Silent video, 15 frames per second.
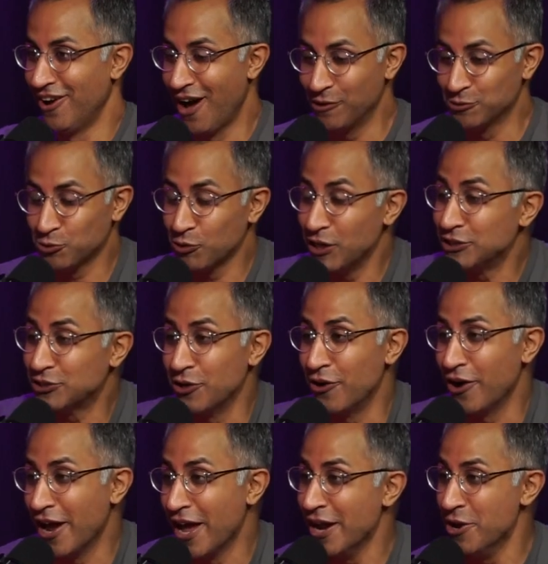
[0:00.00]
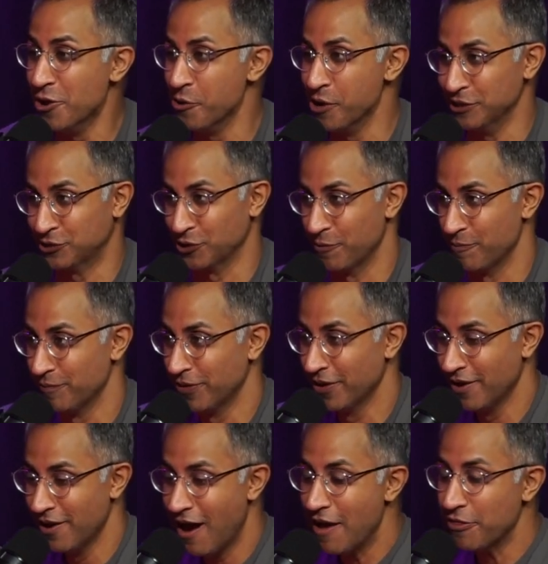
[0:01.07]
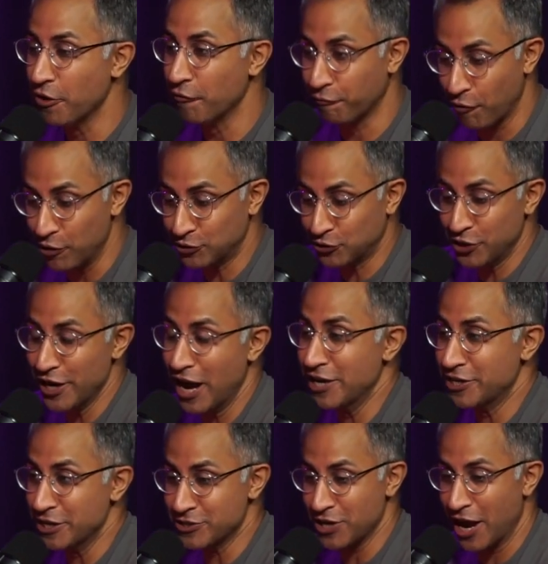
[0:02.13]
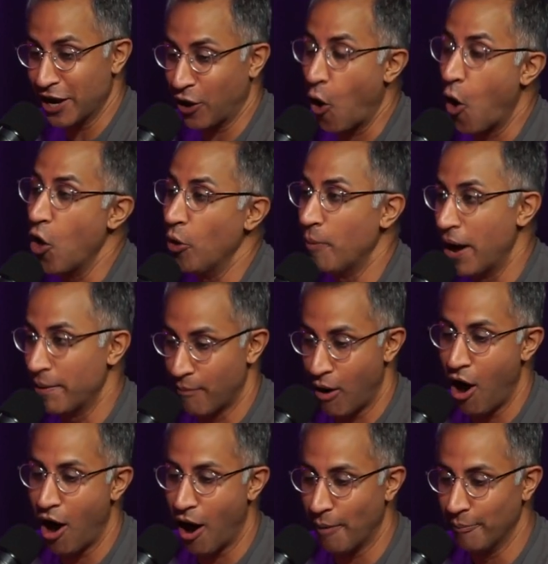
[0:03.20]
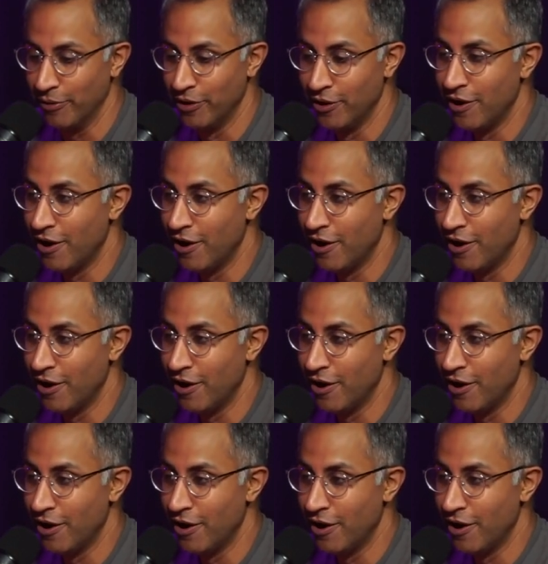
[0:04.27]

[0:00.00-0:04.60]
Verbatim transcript: I was raised under Hinduism. The first thing I did is I call my mom.